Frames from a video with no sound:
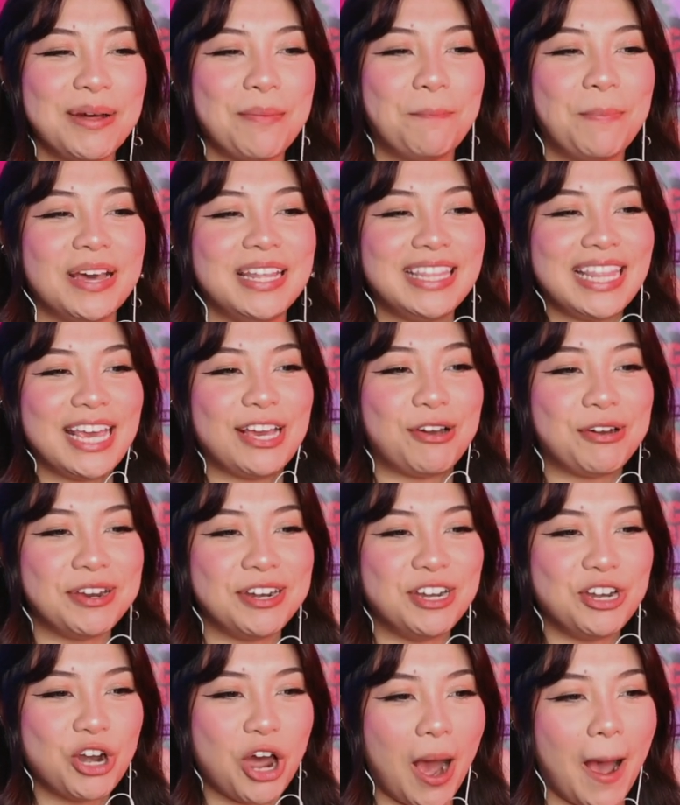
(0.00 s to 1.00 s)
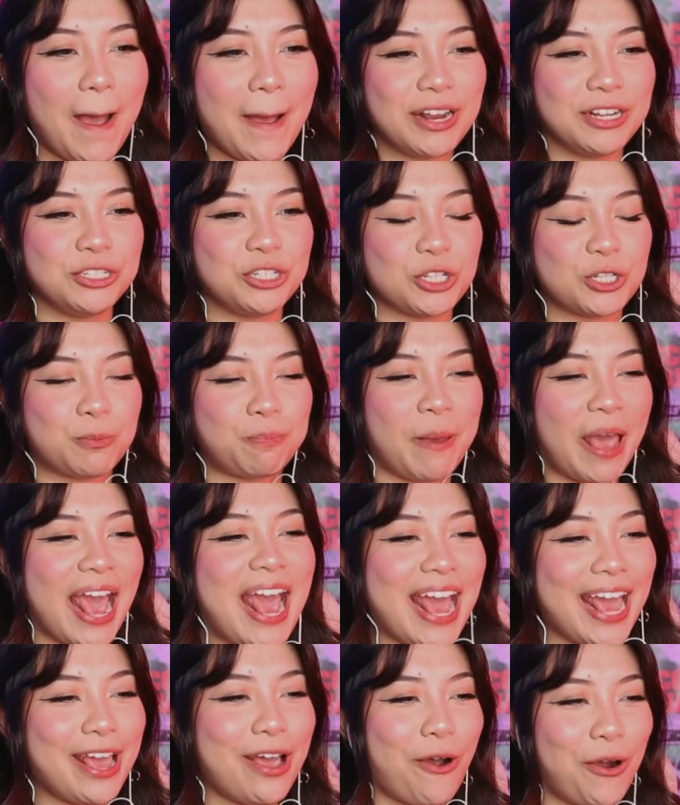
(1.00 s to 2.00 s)
but they could not just
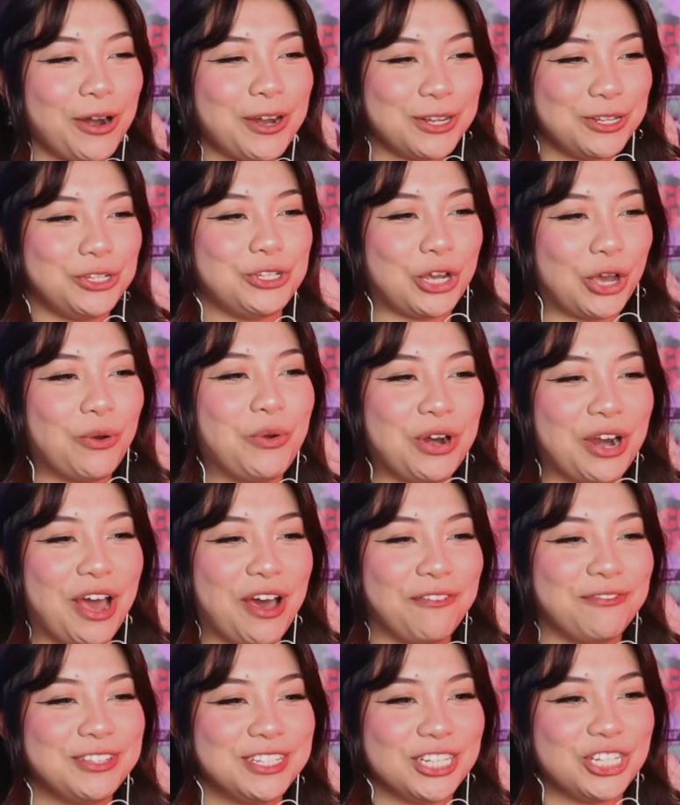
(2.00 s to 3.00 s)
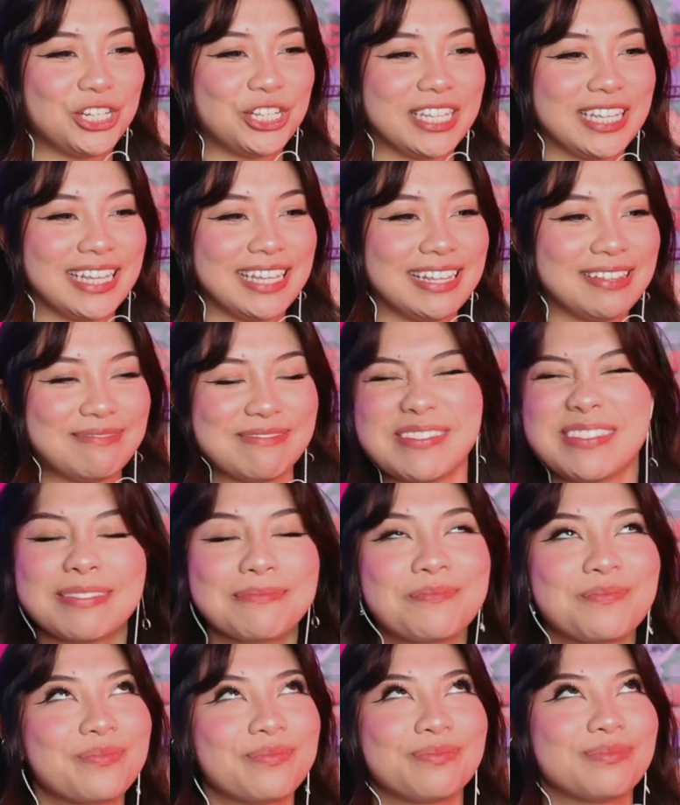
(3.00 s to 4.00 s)
pay Arden Cho enough to just,
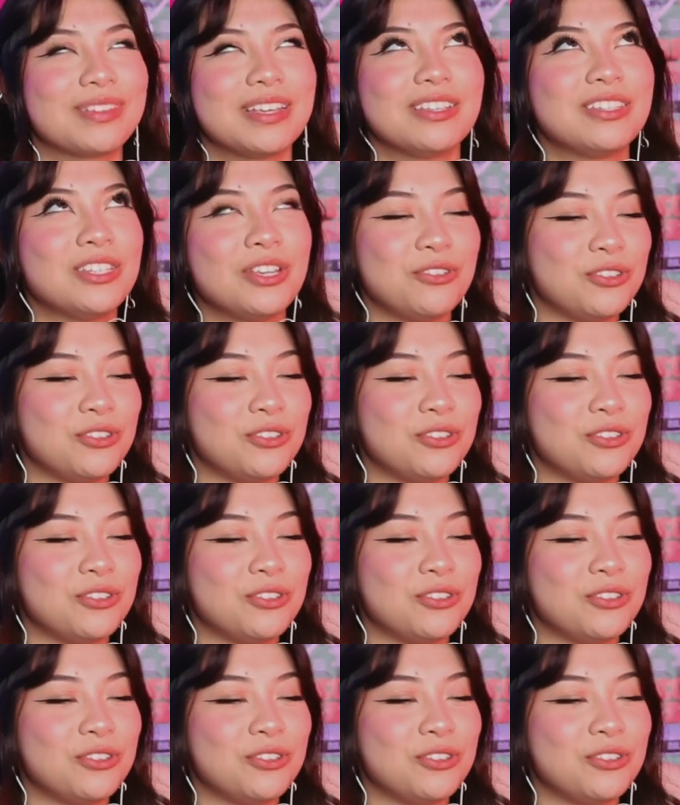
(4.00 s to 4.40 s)
so